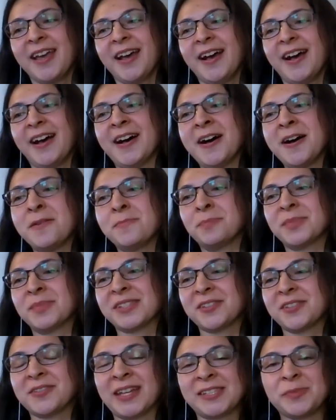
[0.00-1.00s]

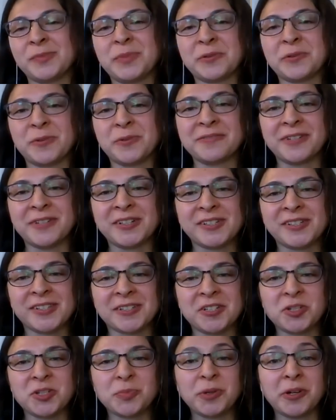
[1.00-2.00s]
So that's been one of our
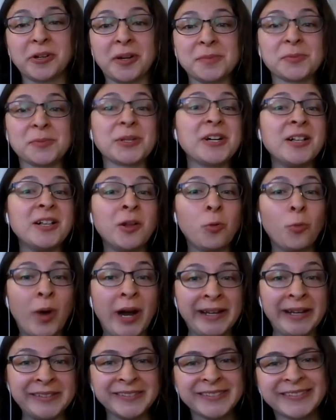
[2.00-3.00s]
signature programs. We call it
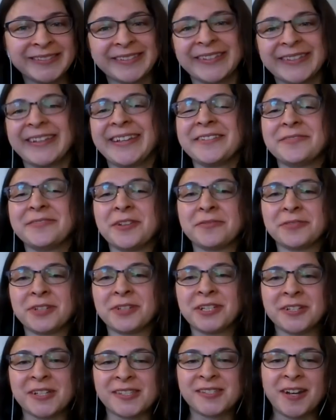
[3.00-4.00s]
WILD. If you ever
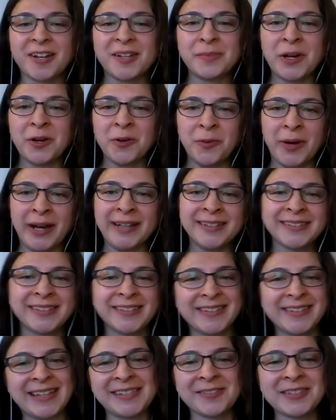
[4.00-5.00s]
hear us talking about
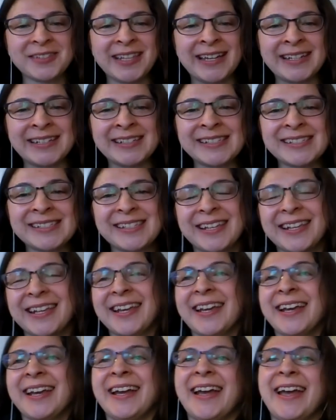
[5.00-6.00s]
WILD, that's what that is.
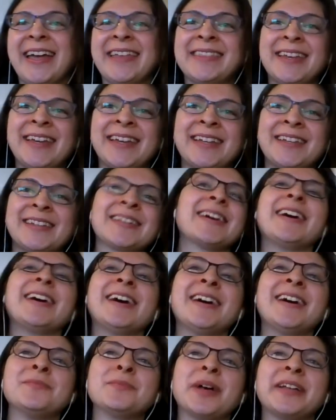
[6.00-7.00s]
And then
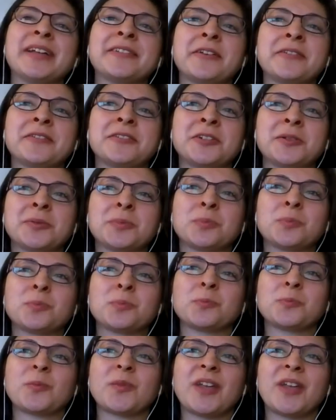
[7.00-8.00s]
another
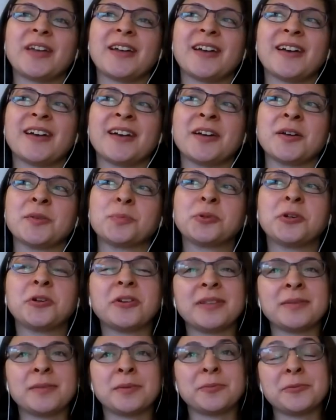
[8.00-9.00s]

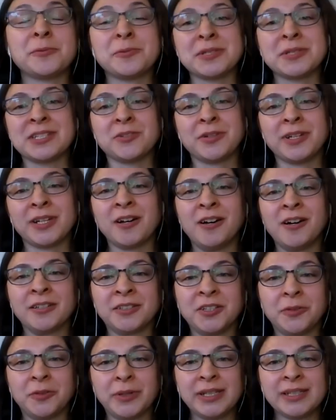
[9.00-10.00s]
program that we've been doing
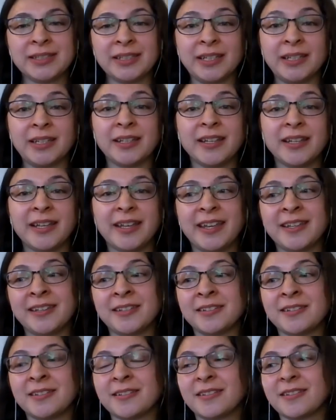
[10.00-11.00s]
ongoingly
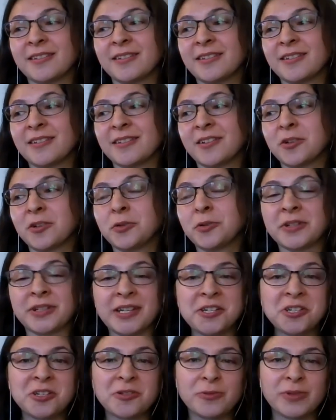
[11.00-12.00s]
in
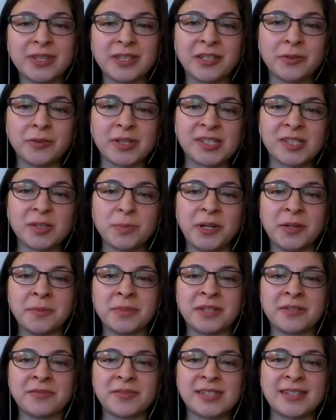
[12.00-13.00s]
coordination with the US
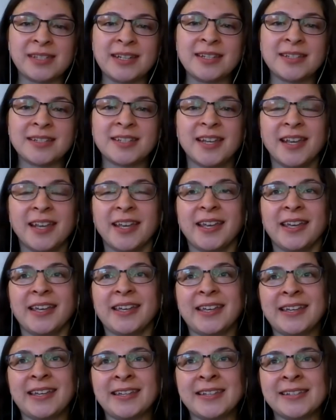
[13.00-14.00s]
Department of State
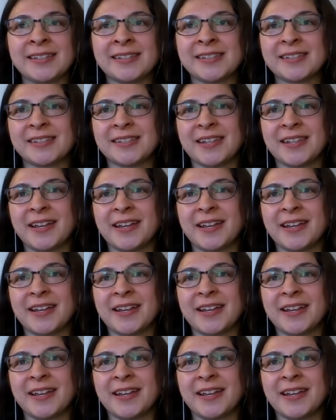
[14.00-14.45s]
is